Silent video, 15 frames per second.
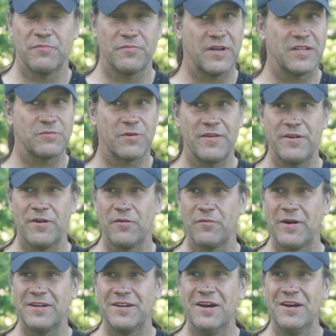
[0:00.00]
why they don't
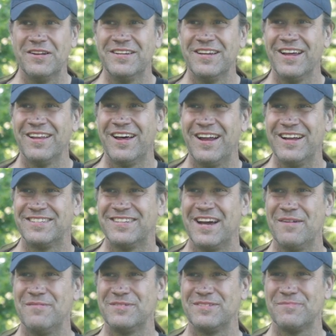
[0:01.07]
rent a lot of
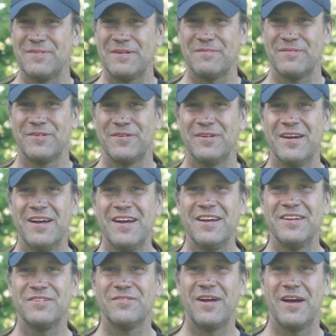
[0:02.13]
times to people who
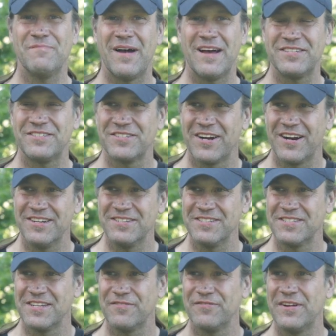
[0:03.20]
don't have MasterCards and
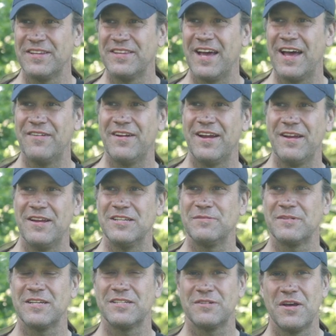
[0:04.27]
stuff like that, right? Is
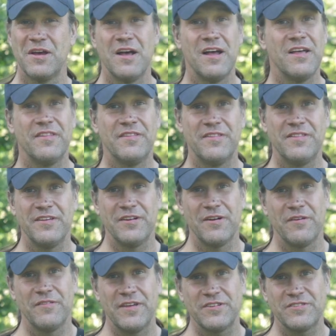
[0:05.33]
because, you
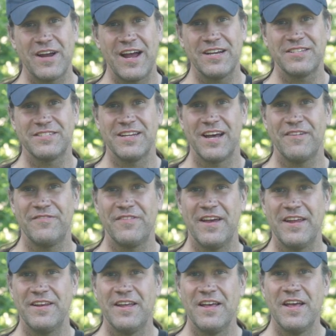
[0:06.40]
know, they trash stuff,
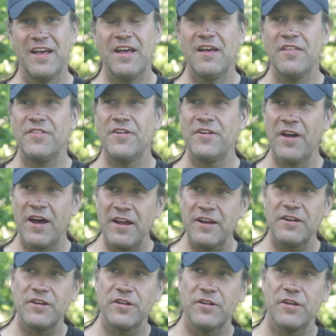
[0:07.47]
and they're not,